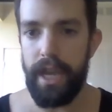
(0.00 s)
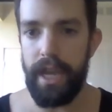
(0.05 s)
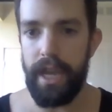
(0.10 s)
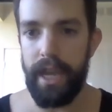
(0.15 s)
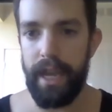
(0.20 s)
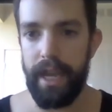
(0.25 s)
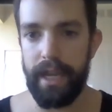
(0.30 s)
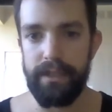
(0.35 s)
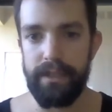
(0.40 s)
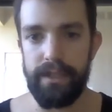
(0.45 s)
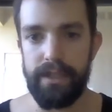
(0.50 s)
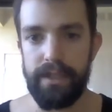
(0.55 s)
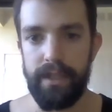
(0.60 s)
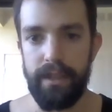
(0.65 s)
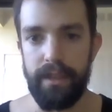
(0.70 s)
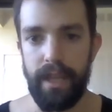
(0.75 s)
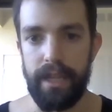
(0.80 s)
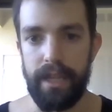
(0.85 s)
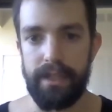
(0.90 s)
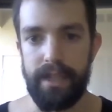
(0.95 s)
And
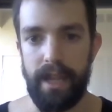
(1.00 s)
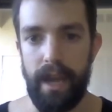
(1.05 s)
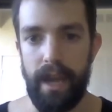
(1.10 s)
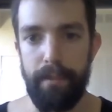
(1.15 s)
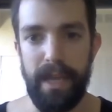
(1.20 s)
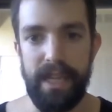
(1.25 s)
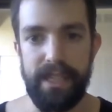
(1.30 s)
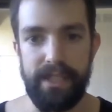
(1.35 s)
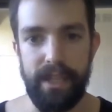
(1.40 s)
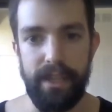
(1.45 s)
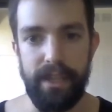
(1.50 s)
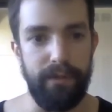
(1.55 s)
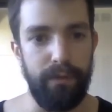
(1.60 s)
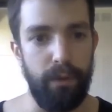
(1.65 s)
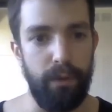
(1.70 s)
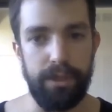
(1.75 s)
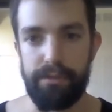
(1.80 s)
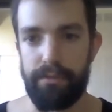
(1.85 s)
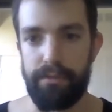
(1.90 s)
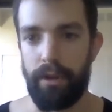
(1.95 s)
then time-based
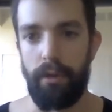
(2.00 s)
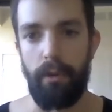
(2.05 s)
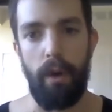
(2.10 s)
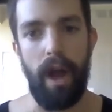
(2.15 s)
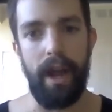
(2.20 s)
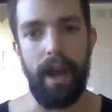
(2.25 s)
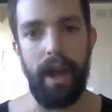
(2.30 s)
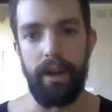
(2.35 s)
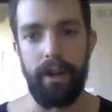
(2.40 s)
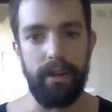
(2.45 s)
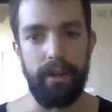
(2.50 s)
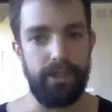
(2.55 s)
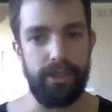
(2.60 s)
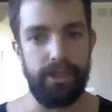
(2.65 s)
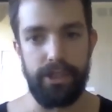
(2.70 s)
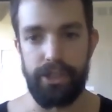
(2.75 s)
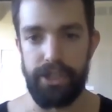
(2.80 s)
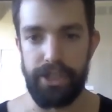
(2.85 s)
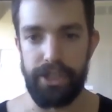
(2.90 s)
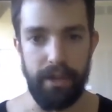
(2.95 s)
intervals
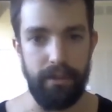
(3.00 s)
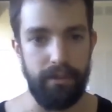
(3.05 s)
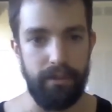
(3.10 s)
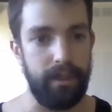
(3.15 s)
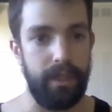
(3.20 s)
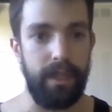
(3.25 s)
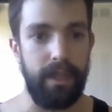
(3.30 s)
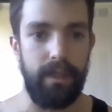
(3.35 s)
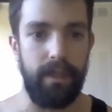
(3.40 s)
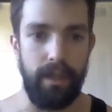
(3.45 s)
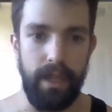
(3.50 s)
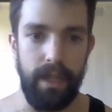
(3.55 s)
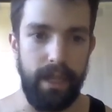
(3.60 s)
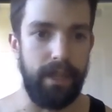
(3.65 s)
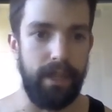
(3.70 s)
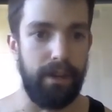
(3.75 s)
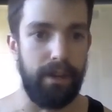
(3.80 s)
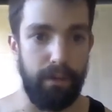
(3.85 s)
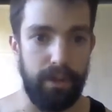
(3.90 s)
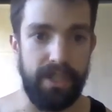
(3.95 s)
require generally an
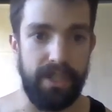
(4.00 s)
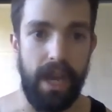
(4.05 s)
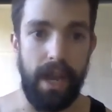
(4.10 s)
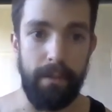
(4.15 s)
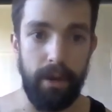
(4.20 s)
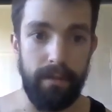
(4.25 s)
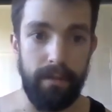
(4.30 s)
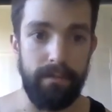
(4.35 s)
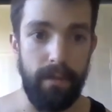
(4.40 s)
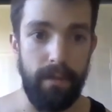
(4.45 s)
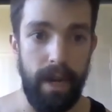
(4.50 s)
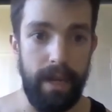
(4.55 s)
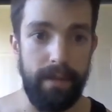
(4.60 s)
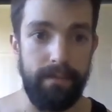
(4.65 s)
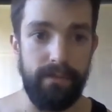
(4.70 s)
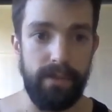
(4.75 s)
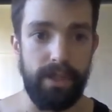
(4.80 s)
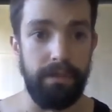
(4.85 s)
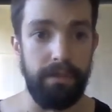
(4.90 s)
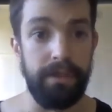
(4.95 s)
interval timer, right?
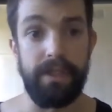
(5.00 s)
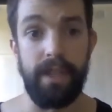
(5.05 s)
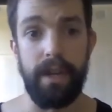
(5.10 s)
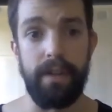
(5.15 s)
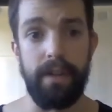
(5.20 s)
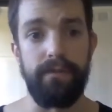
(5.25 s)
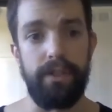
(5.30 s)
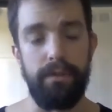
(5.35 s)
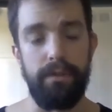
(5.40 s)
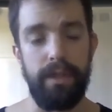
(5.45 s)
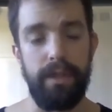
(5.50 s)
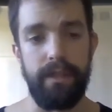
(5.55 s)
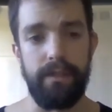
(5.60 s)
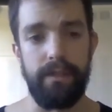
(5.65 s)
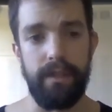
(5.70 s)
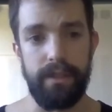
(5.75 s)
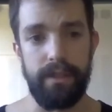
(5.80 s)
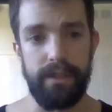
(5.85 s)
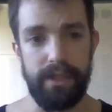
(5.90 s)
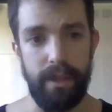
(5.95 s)
So instead of
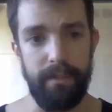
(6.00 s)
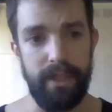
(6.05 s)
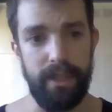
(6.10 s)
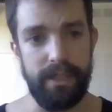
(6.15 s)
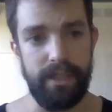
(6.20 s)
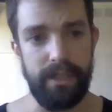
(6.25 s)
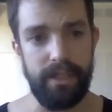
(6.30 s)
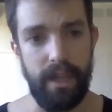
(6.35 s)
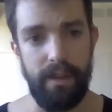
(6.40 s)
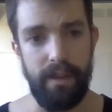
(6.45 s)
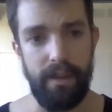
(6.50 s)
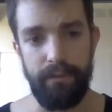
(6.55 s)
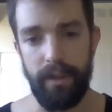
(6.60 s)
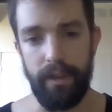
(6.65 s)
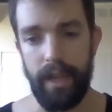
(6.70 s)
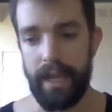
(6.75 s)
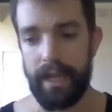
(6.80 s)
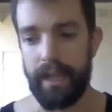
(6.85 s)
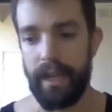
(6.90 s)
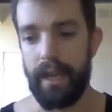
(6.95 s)
doing some of this stuff
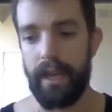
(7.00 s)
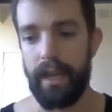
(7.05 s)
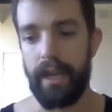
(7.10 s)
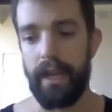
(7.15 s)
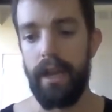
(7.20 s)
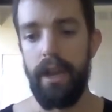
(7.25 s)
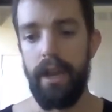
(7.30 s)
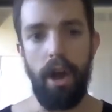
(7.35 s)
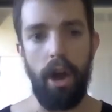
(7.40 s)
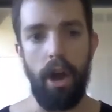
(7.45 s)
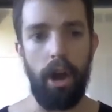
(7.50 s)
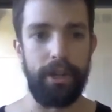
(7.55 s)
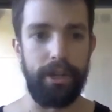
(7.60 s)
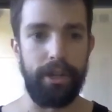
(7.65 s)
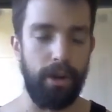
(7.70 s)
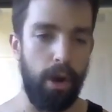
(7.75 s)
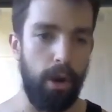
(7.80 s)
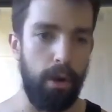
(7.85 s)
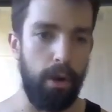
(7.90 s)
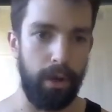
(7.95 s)
like on
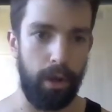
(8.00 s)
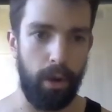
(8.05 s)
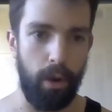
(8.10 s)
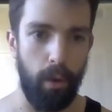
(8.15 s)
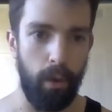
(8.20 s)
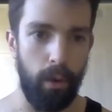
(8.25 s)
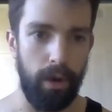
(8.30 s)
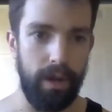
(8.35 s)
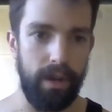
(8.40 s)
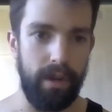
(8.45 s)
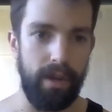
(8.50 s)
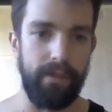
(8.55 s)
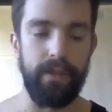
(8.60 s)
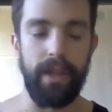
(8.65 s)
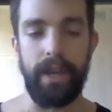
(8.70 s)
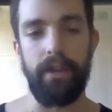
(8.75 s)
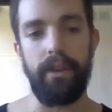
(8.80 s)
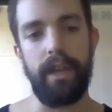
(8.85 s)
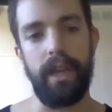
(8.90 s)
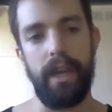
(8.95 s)
your own accord of
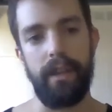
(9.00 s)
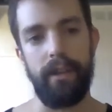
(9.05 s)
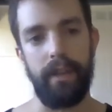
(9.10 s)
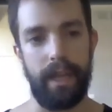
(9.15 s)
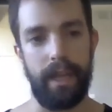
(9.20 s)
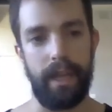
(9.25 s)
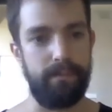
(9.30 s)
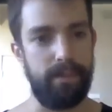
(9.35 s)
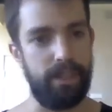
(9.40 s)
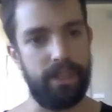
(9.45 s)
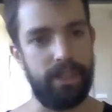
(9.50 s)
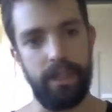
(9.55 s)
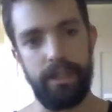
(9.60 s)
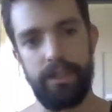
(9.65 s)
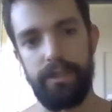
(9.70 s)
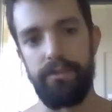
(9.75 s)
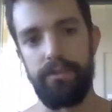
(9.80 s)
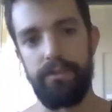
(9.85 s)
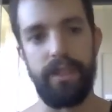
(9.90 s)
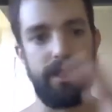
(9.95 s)
like, okay, like I'm just gonna
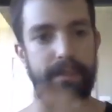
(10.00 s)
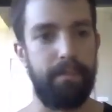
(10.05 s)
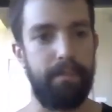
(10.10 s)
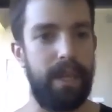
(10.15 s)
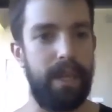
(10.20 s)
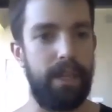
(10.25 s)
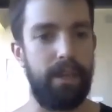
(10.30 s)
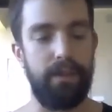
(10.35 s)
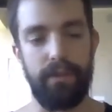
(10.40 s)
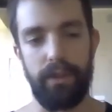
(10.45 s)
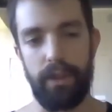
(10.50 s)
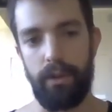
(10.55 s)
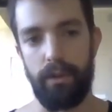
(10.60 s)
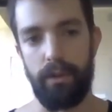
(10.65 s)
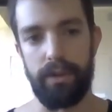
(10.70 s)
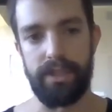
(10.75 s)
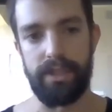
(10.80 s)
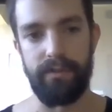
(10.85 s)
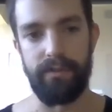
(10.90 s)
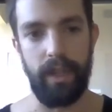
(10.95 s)
do this many over the
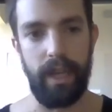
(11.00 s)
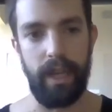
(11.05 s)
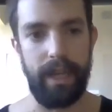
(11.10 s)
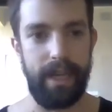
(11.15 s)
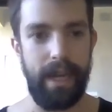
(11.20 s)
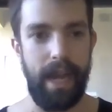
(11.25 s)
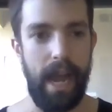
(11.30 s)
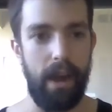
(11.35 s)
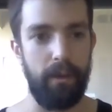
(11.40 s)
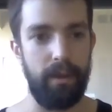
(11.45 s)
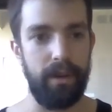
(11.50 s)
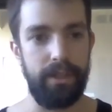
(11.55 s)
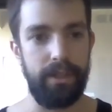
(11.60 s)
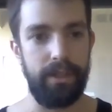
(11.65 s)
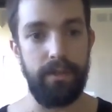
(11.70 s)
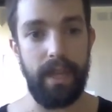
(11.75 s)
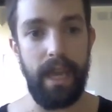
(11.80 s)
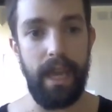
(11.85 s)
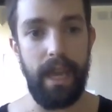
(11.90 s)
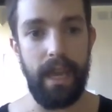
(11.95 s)
course of like an hour.
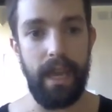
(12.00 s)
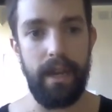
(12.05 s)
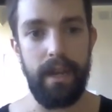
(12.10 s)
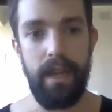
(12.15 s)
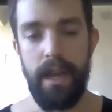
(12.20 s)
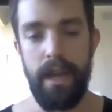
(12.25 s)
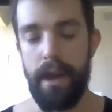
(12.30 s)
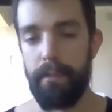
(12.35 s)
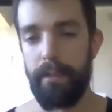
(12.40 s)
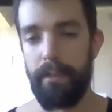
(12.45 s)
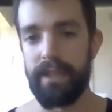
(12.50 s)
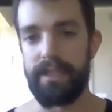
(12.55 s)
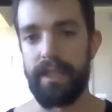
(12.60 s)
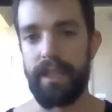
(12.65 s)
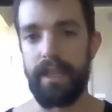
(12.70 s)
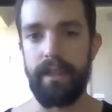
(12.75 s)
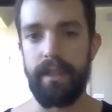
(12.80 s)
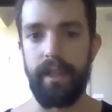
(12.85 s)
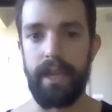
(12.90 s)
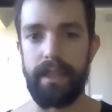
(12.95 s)
You can, but to
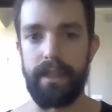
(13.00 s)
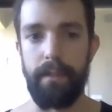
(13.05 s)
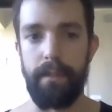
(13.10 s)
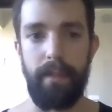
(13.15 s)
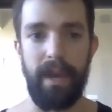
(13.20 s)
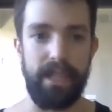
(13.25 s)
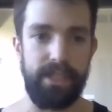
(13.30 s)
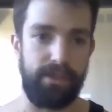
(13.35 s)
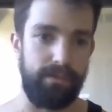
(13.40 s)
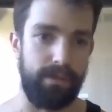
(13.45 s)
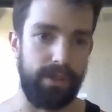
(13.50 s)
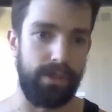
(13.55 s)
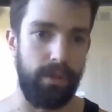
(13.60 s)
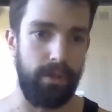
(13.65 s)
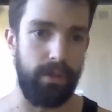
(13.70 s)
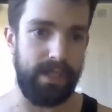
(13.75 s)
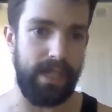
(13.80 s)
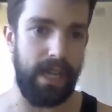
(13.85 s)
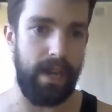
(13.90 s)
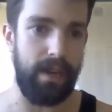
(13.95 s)
get like the best
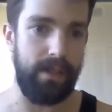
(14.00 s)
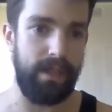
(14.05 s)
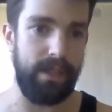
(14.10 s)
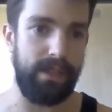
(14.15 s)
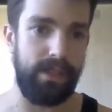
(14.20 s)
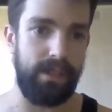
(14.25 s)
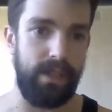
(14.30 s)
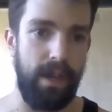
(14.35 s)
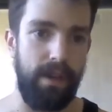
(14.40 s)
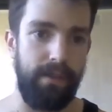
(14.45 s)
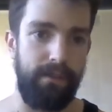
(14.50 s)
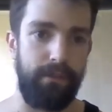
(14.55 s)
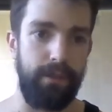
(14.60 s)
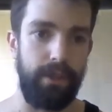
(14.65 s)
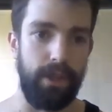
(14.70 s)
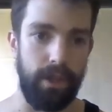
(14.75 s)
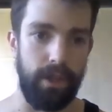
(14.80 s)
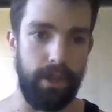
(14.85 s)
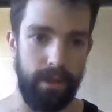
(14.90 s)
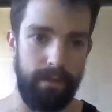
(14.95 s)
results out of this stuff,
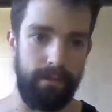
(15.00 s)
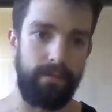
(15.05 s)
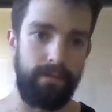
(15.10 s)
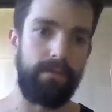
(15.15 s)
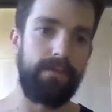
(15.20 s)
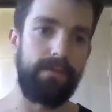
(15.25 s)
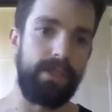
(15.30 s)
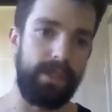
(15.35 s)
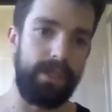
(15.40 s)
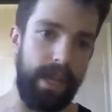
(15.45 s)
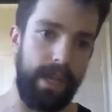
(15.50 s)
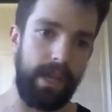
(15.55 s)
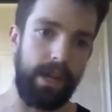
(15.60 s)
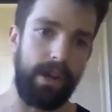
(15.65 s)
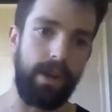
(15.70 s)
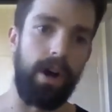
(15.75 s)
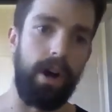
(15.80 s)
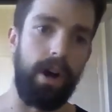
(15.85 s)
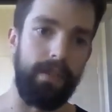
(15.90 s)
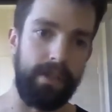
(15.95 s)
you're staying
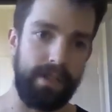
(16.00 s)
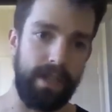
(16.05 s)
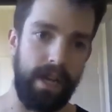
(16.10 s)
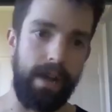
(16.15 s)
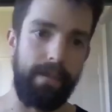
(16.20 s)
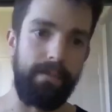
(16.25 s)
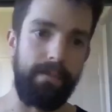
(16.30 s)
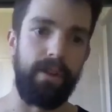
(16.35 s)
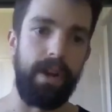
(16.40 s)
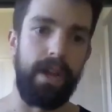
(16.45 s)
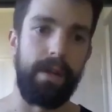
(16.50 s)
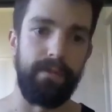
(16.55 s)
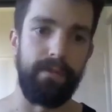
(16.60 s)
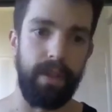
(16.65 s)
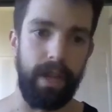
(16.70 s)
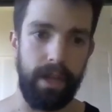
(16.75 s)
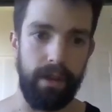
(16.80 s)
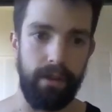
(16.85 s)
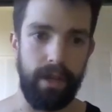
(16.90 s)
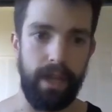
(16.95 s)
on the time frame of
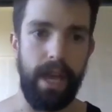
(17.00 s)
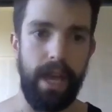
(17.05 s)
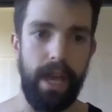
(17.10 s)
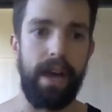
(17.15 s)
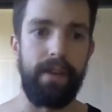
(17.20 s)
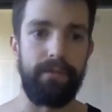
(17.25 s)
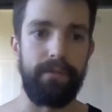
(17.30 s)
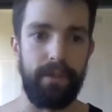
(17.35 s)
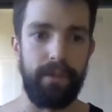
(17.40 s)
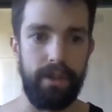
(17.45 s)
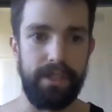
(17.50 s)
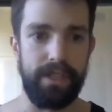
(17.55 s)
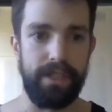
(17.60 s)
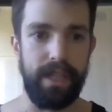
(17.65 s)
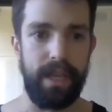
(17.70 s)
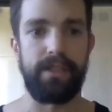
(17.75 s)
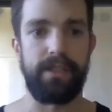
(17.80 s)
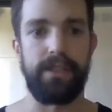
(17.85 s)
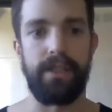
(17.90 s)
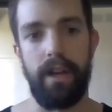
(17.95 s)
like, okay, I have 30
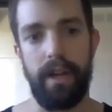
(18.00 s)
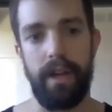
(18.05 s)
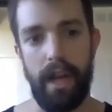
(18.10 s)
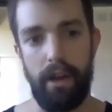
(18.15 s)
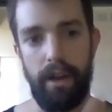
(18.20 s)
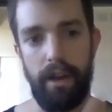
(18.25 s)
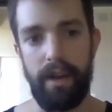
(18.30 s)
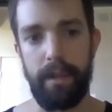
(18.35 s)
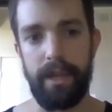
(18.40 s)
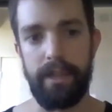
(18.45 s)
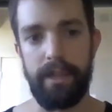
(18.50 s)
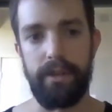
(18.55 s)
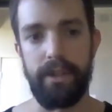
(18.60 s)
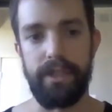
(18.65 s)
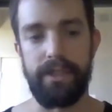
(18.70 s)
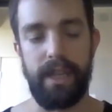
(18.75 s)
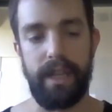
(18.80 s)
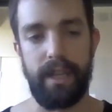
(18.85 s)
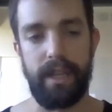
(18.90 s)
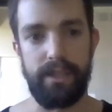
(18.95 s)
seconds on, now I have my 30
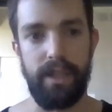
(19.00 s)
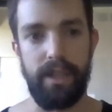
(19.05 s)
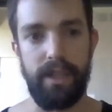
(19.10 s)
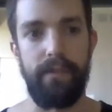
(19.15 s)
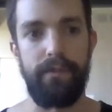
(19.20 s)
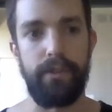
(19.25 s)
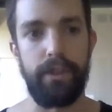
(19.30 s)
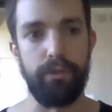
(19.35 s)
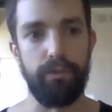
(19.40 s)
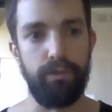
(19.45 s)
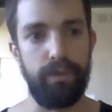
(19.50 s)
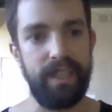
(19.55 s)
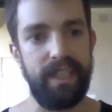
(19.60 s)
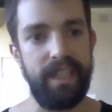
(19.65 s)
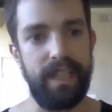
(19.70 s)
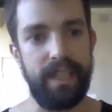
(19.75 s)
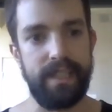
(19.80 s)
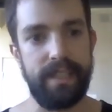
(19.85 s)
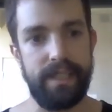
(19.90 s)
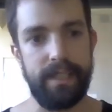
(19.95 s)
seconds off, and you're
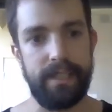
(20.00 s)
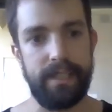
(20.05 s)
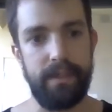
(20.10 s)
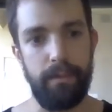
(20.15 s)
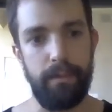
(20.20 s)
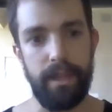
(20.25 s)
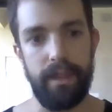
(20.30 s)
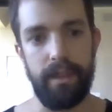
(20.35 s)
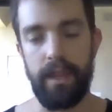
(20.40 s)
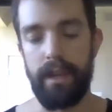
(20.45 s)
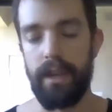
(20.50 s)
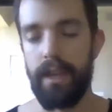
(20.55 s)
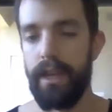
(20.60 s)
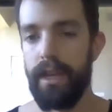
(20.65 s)
really consistent with it.